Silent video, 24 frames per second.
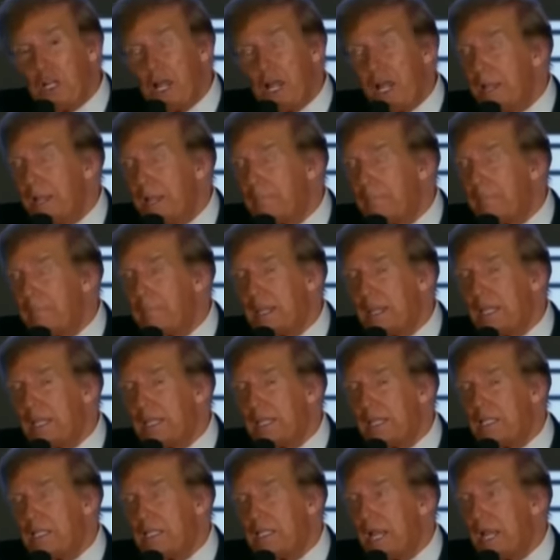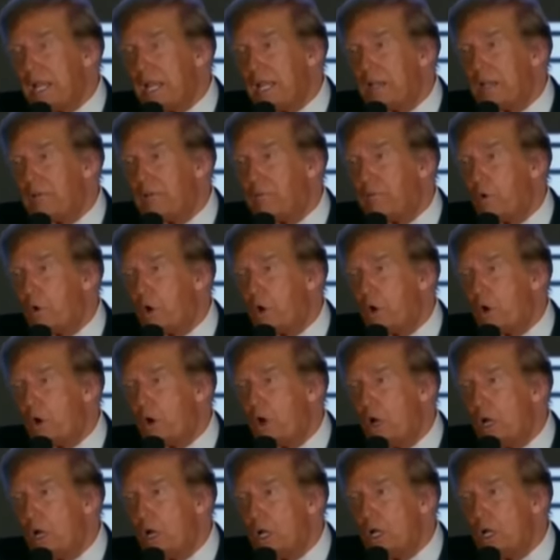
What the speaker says: I am being indicted for